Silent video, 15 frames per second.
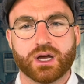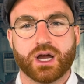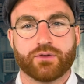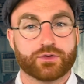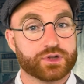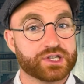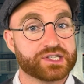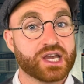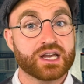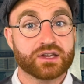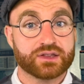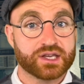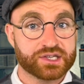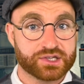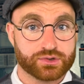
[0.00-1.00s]
for the sake of
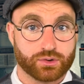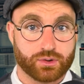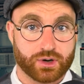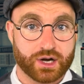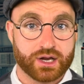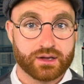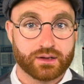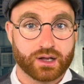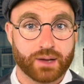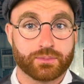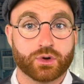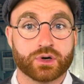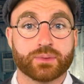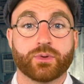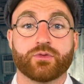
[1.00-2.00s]
this story, I'm
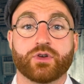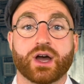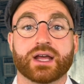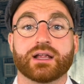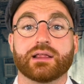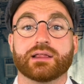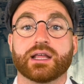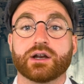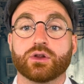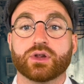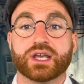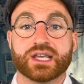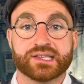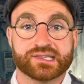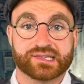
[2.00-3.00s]
going to provide a little
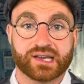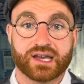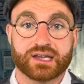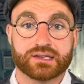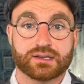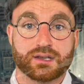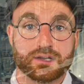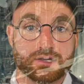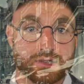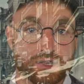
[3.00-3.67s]
insight into the